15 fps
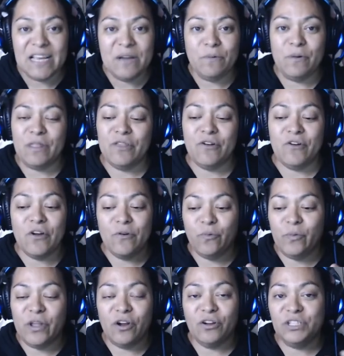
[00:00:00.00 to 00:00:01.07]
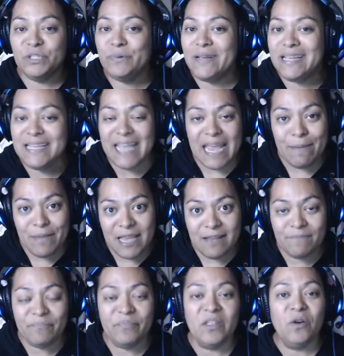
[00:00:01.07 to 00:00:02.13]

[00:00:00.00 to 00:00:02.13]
Whether we are doing gaming,